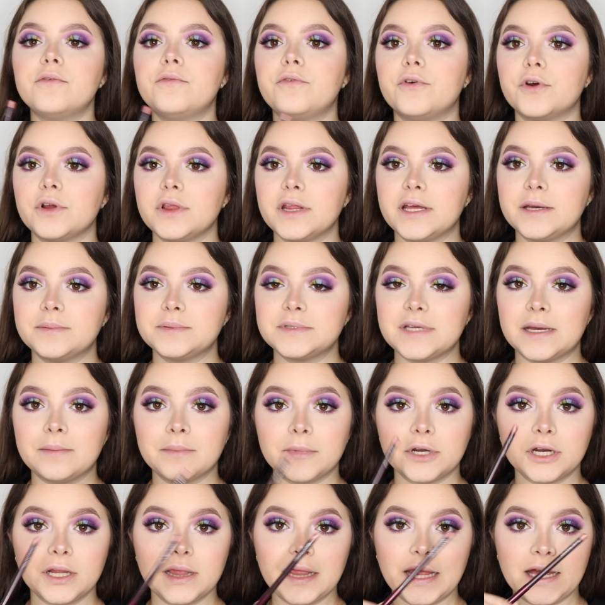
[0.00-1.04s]
For lips, I'm
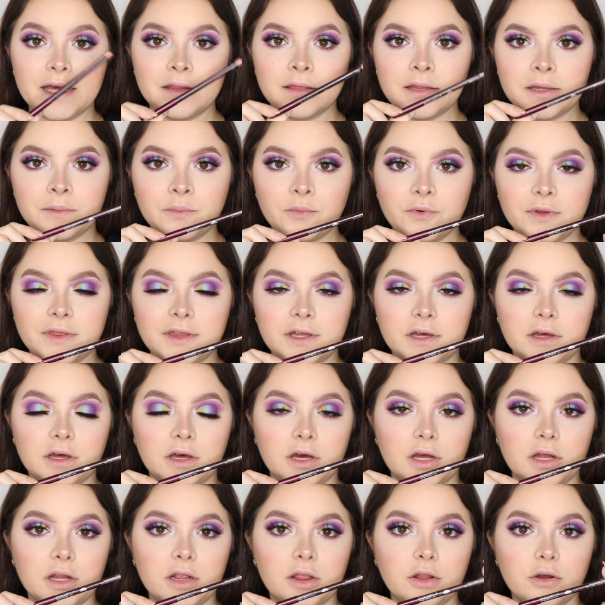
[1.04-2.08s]
gonna line them with
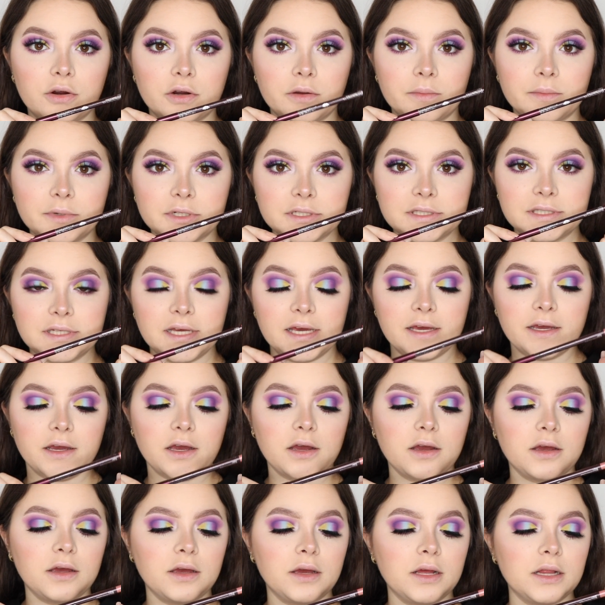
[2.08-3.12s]
a Laura Mercier
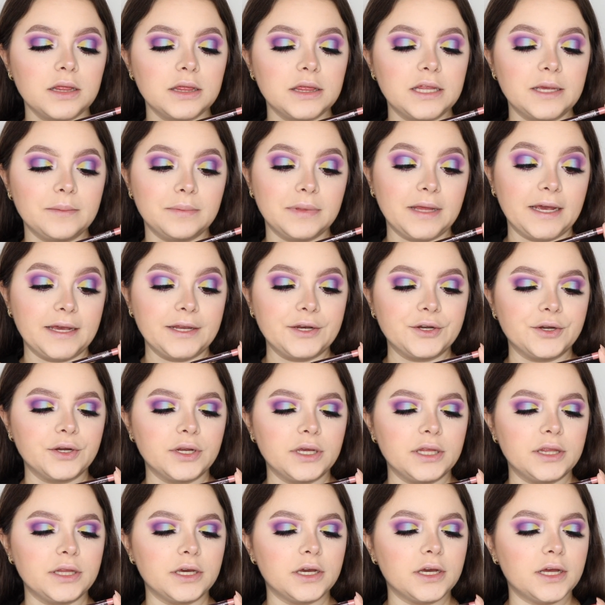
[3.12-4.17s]
lip liner
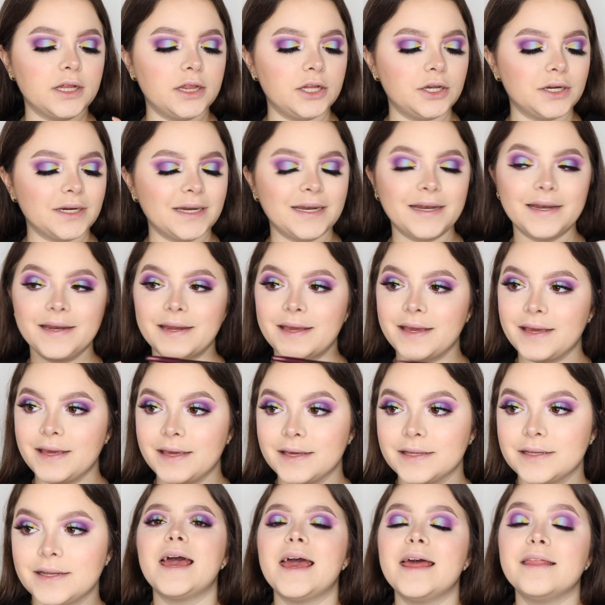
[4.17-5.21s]
in the color
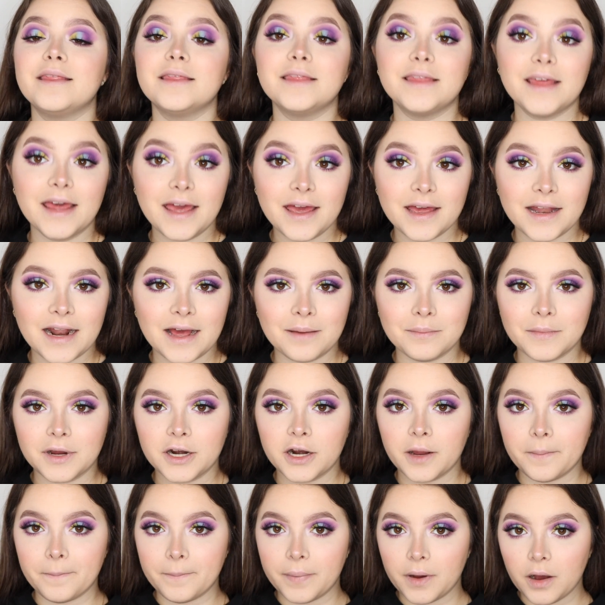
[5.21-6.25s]
Naked, and then I'm
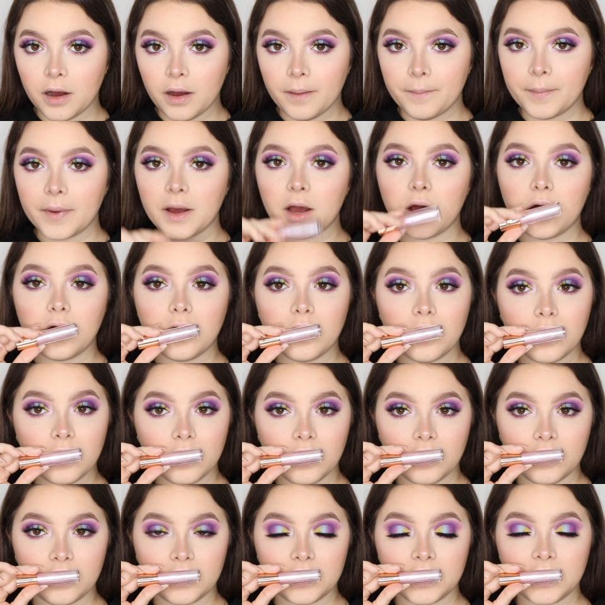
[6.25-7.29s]
gonna pop
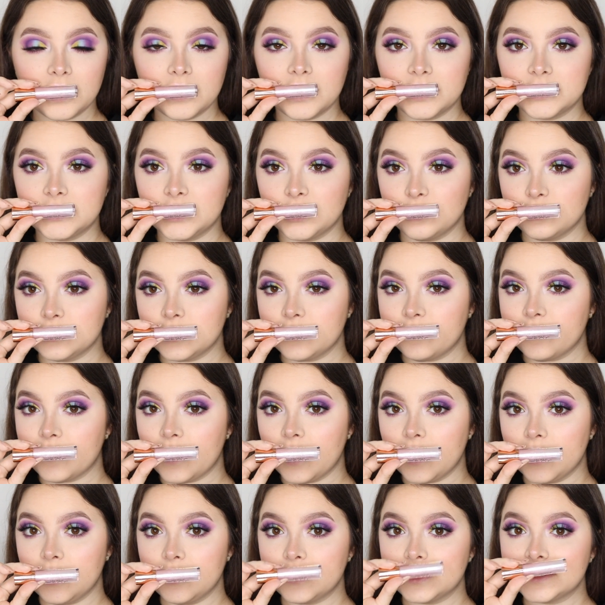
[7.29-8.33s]
on the Dose of
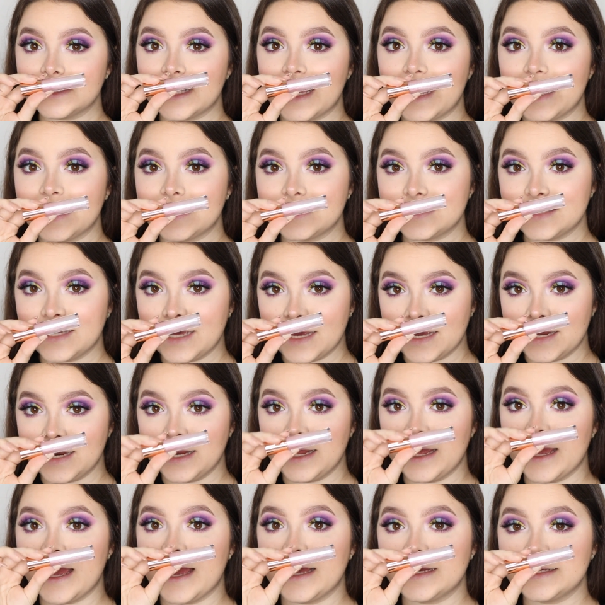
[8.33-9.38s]
Colors X
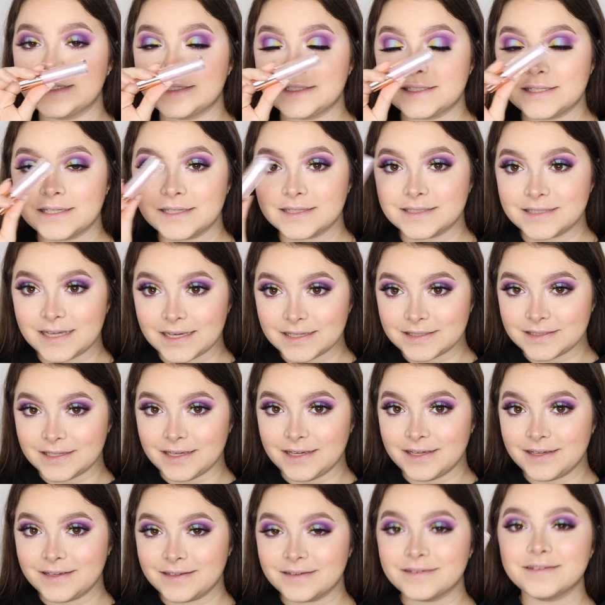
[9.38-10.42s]
Katy X
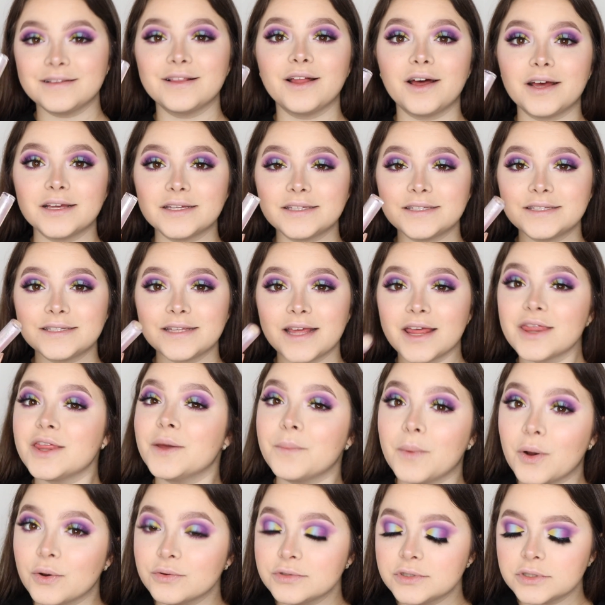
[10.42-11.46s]
Desi gloss the
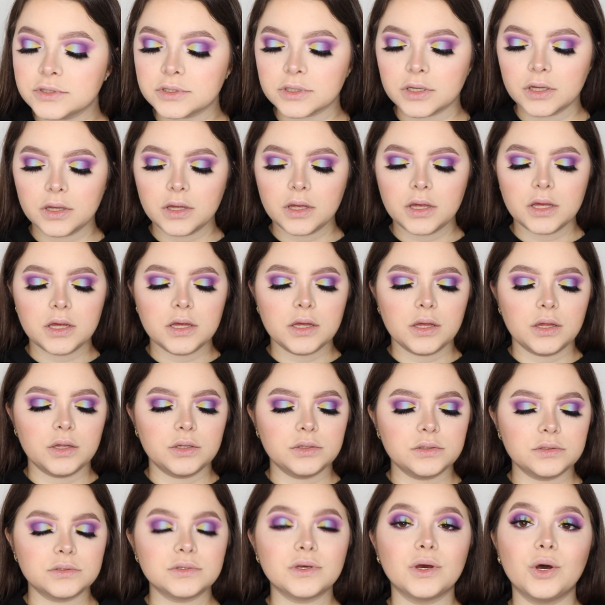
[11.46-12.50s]
most.
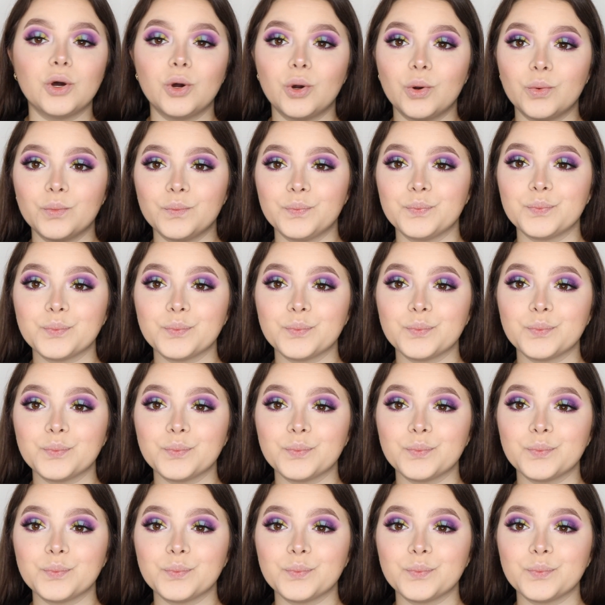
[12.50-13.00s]
So